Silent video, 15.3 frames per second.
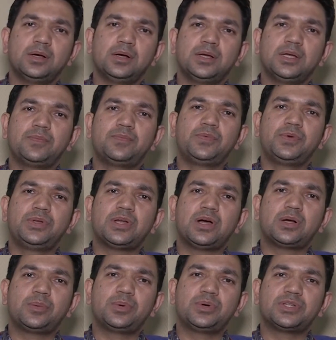if we
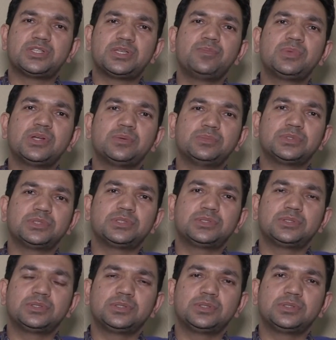talk about the
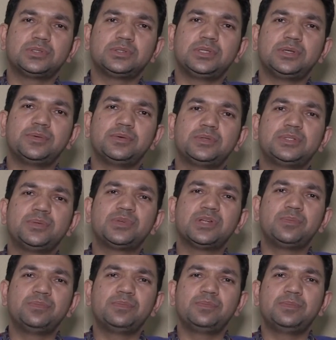symptoms, the
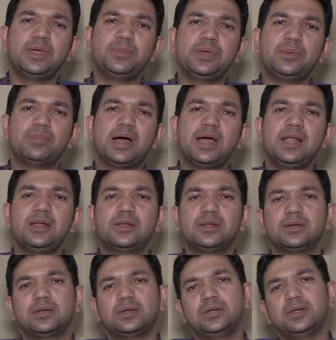symptom may be mild
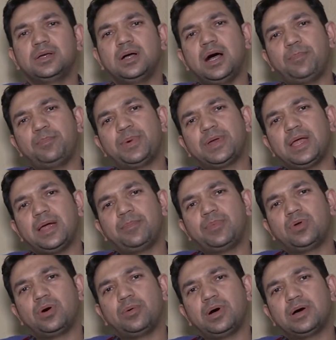
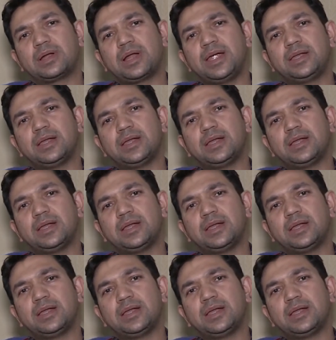right